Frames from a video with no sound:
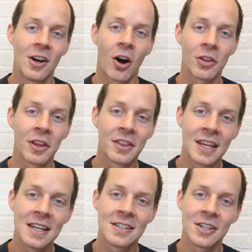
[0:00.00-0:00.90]
Are the
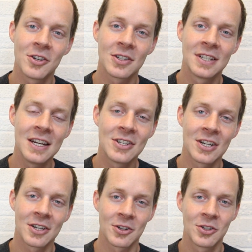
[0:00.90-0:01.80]
things that you're
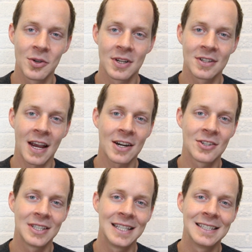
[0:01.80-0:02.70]
teaching your students
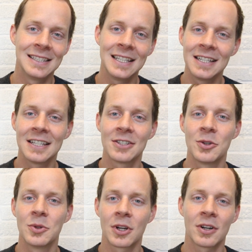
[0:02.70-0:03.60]
actually leading
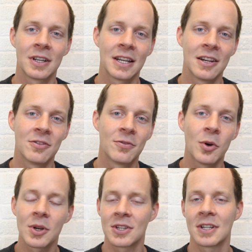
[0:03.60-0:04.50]
to learning and
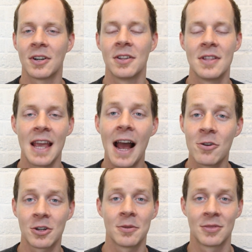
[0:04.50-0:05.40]
focusing on the
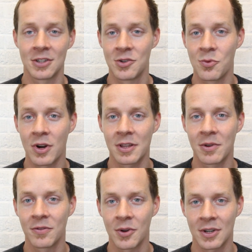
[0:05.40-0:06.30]
outcomes that you want
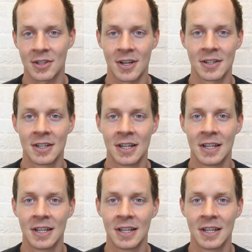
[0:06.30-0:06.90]
them to focus on?